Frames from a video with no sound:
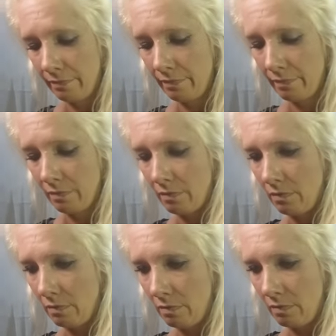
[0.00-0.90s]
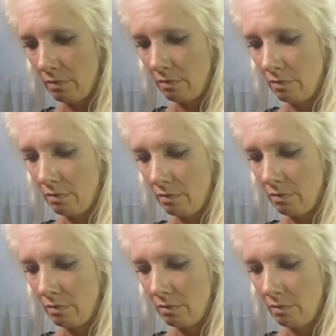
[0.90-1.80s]

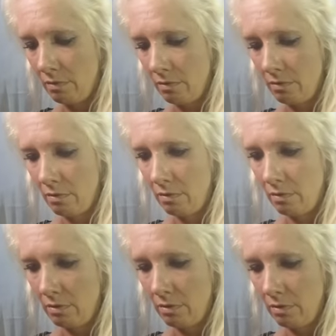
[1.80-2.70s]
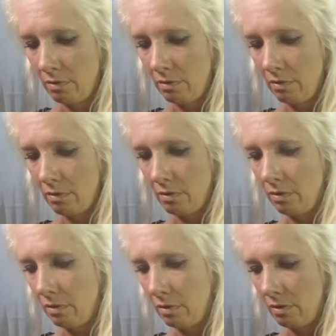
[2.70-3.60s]

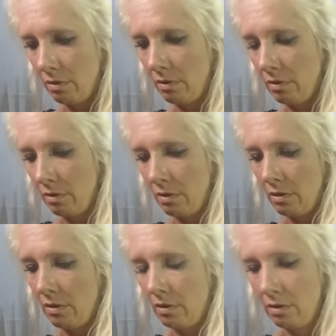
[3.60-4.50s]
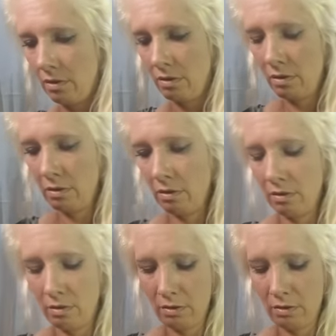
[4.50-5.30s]
Nobody speaks.